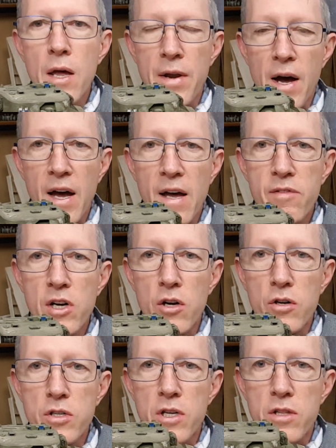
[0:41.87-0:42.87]
Now I haven't
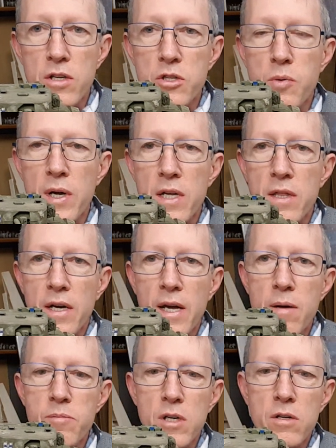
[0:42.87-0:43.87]
looked at this one in the
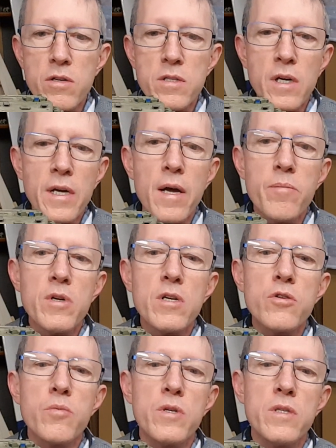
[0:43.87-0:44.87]
cabinet because the
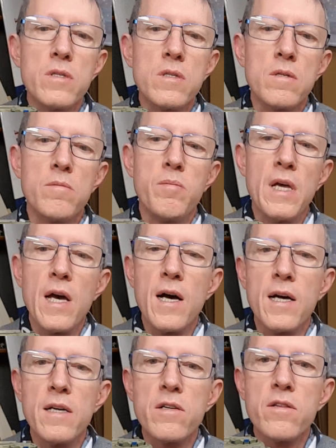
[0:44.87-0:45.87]
cabinet was
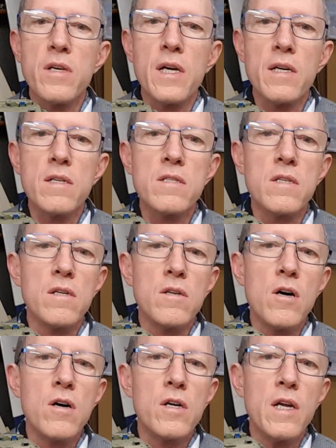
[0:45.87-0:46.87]
behind things and
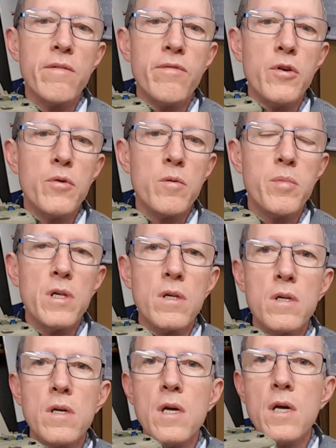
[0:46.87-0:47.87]
hardly
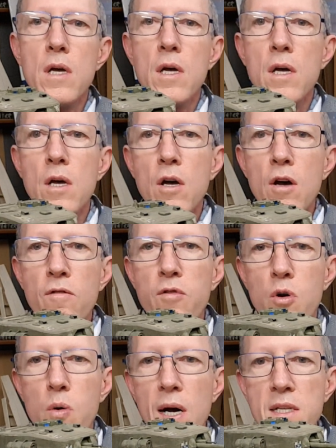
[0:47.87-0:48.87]
viewable
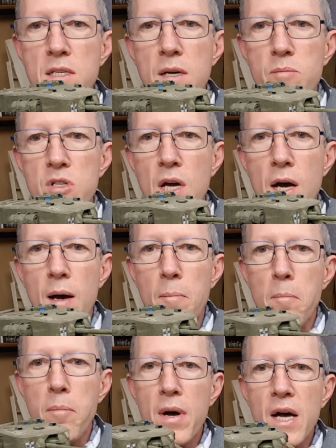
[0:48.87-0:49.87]
for quite some
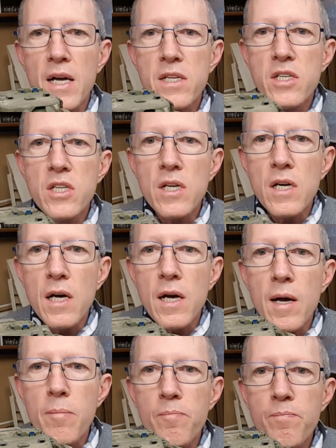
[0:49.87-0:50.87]
time, but
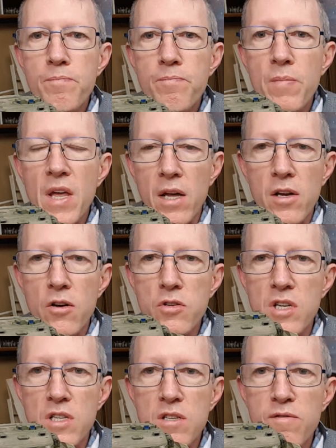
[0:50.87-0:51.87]
I
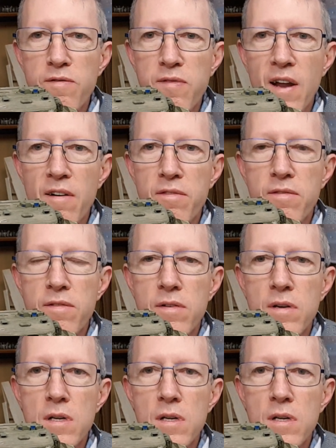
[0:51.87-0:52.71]
noticed fluff.